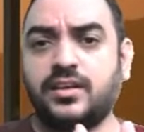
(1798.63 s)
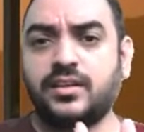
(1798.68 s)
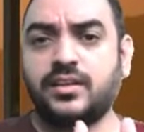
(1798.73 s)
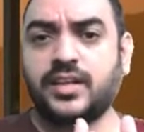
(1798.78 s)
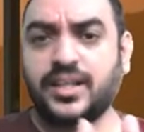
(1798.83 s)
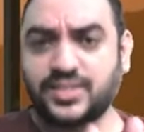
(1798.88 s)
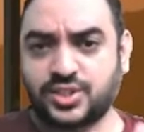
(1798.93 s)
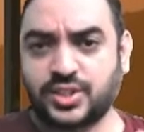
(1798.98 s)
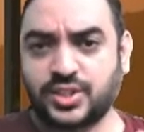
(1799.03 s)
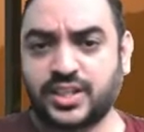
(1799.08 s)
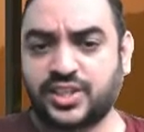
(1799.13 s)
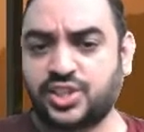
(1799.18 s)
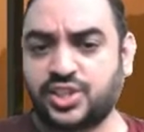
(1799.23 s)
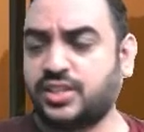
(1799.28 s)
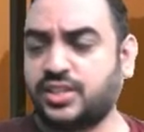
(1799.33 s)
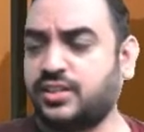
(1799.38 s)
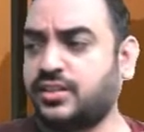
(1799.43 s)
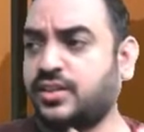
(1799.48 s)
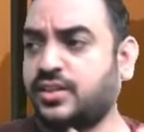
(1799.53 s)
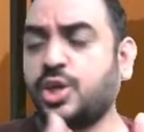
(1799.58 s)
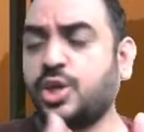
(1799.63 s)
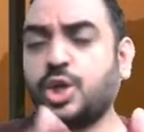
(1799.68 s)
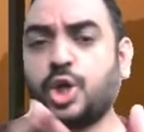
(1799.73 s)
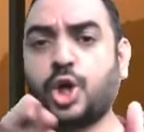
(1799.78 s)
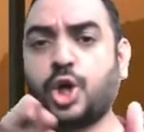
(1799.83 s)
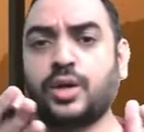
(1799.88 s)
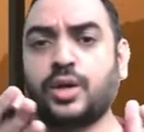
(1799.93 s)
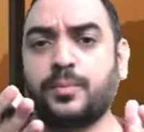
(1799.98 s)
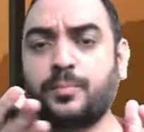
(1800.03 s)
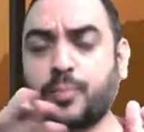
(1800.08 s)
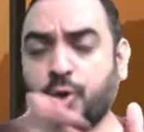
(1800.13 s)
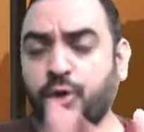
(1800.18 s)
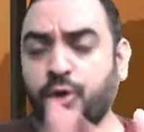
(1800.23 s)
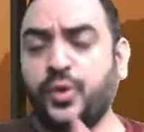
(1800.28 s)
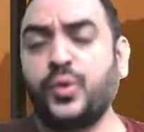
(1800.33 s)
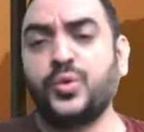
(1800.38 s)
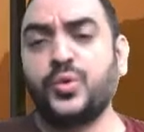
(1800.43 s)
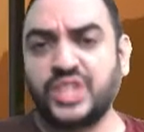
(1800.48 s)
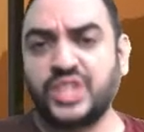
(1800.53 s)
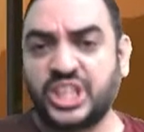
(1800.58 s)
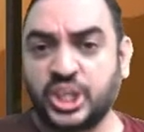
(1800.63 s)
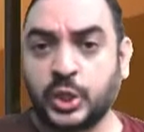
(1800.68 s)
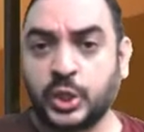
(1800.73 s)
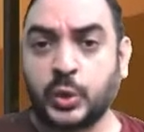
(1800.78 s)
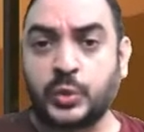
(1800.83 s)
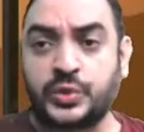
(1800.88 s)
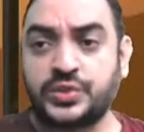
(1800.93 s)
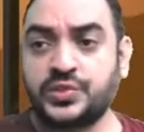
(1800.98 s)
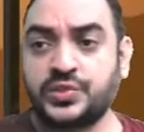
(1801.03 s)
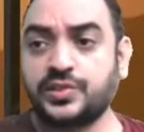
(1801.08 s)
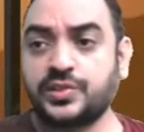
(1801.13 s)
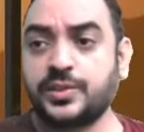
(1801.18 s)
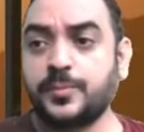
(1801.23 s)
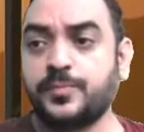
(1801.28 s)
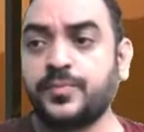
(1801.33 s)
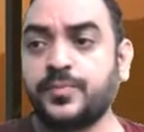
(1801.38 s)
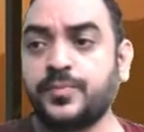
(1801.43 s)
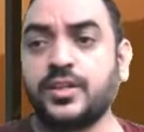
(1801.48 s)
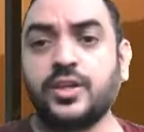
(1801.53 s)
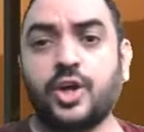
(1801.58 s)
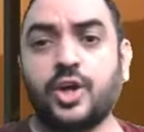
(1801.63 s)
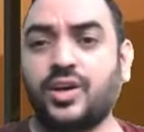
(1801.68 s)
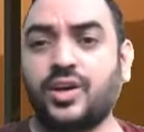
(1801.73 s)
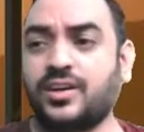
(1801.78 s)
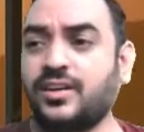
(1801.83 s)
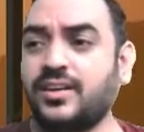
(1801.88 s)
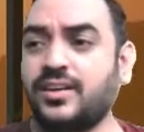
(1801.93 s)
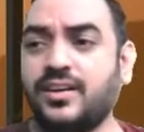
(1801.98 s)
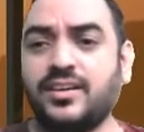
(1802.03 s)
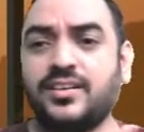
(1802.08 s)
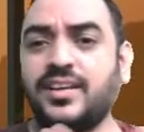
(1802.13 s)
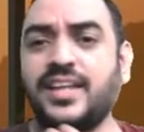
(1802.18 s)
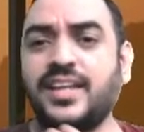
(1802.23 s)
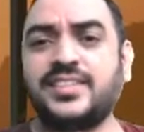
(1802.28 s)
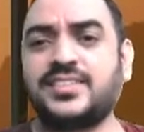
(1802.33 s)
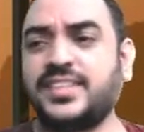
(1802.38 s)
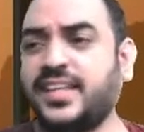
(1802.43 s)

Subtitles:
construction or producing goods, or let's